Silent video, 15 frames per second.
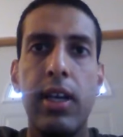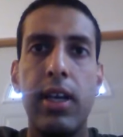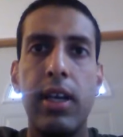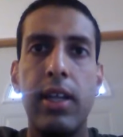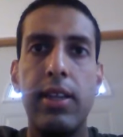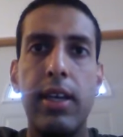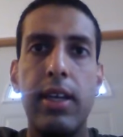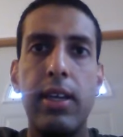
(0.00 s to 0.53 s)

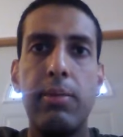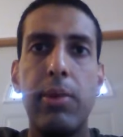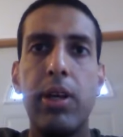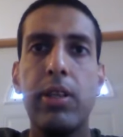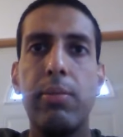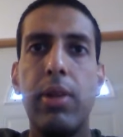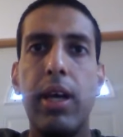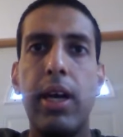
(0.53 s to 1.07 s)
then you
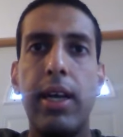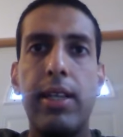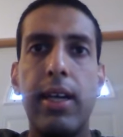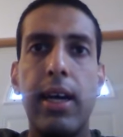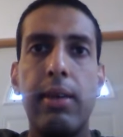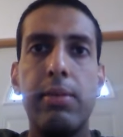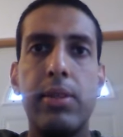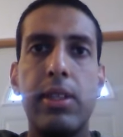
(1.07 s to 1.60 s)
multiply it
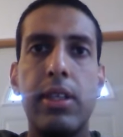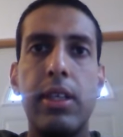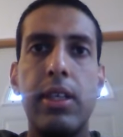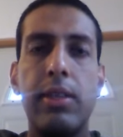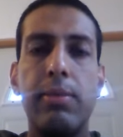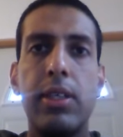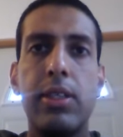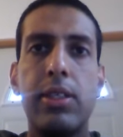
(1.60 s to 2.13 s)
times the
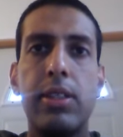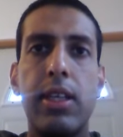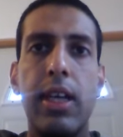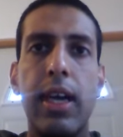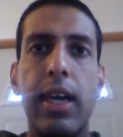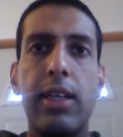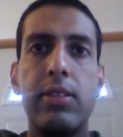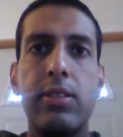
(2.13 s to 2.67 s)
piston
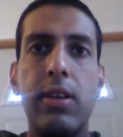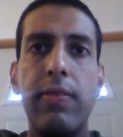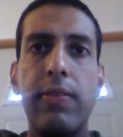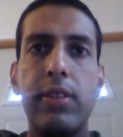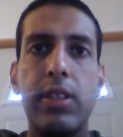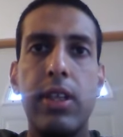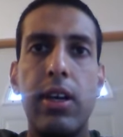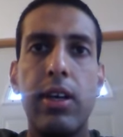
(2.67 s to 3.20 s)
head
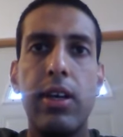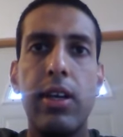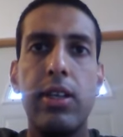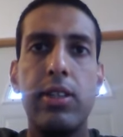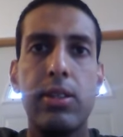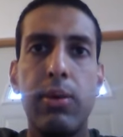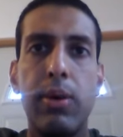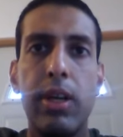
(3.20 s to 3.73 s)
surface area in
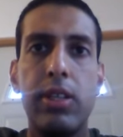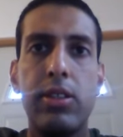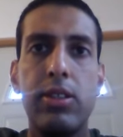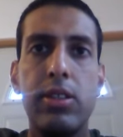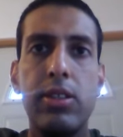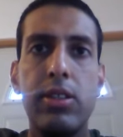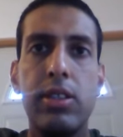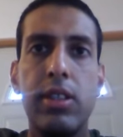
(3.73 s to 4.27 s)
square
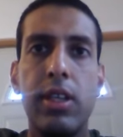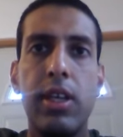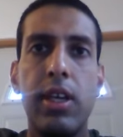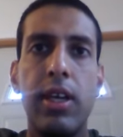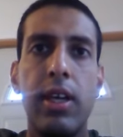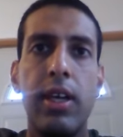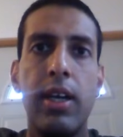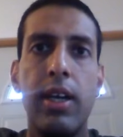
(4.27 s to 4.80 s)
inches,
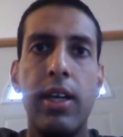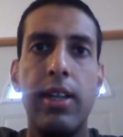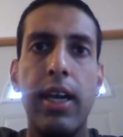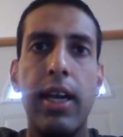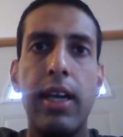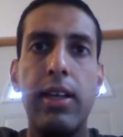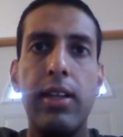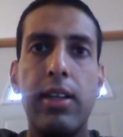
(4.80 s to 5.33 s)

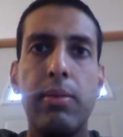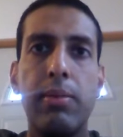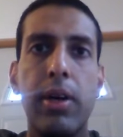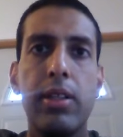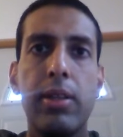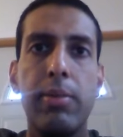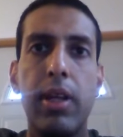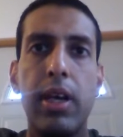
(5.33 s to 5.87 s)
then you
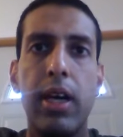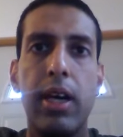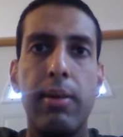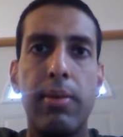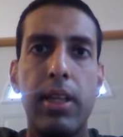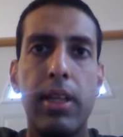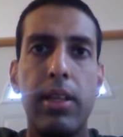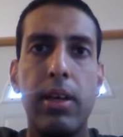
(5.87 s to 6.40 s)
multiply it
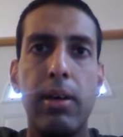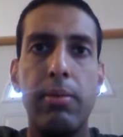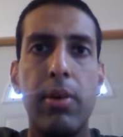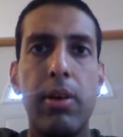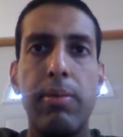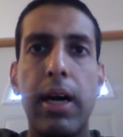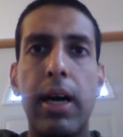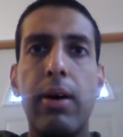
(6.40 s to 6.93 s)
by the number
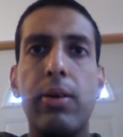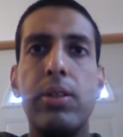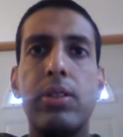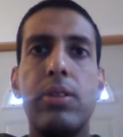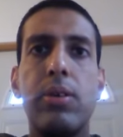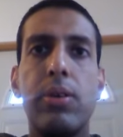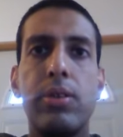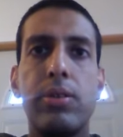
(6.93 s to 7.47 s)
of power
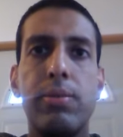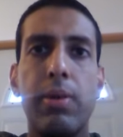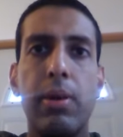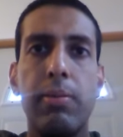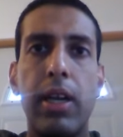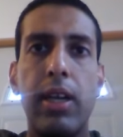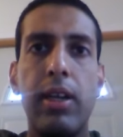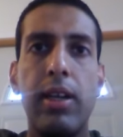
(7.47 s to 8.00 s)
strokes per
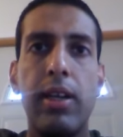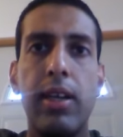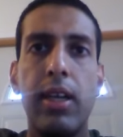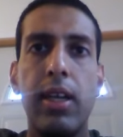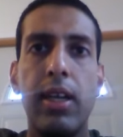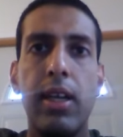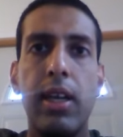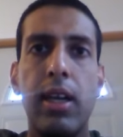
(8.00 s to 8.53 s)
minute,
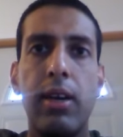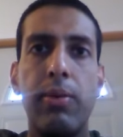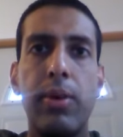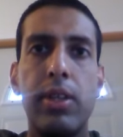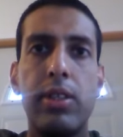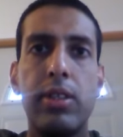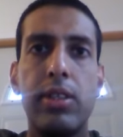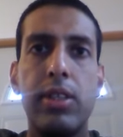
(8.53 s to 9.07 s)

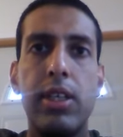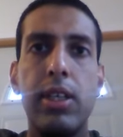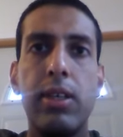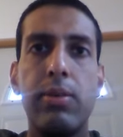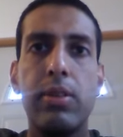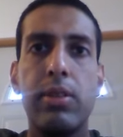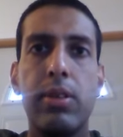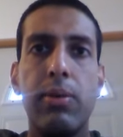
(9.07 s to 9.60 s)
which is
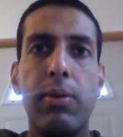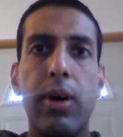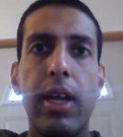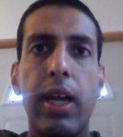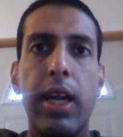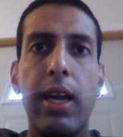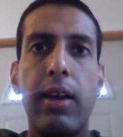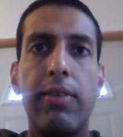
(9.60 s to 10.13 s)
equal to
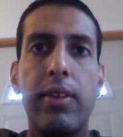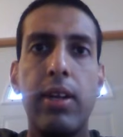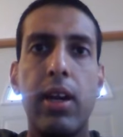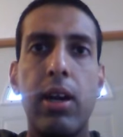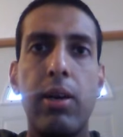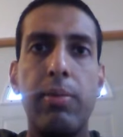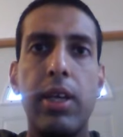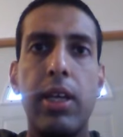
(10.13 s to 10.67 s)
1/2 the
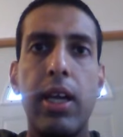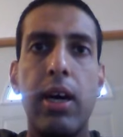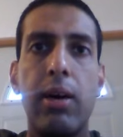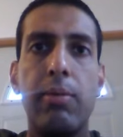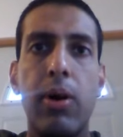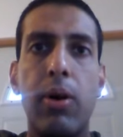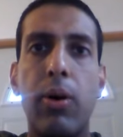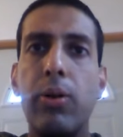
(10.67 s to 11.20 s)
RPM
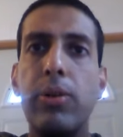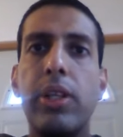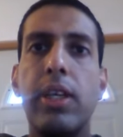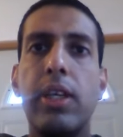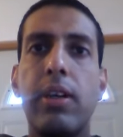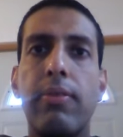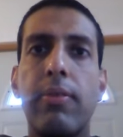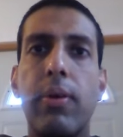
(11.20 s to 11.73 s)
only in
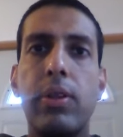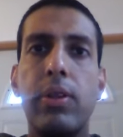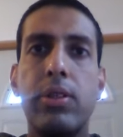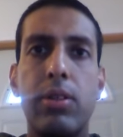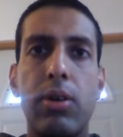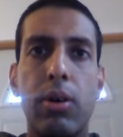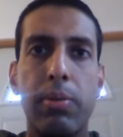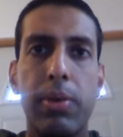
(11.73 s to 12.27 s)
a
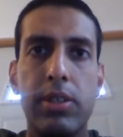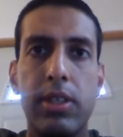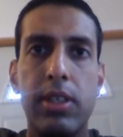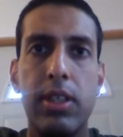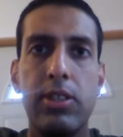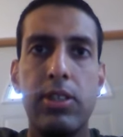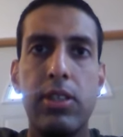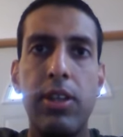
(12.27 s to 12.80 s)
4-stroke piston
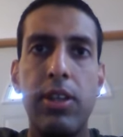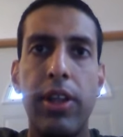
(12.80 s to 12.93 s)
engine,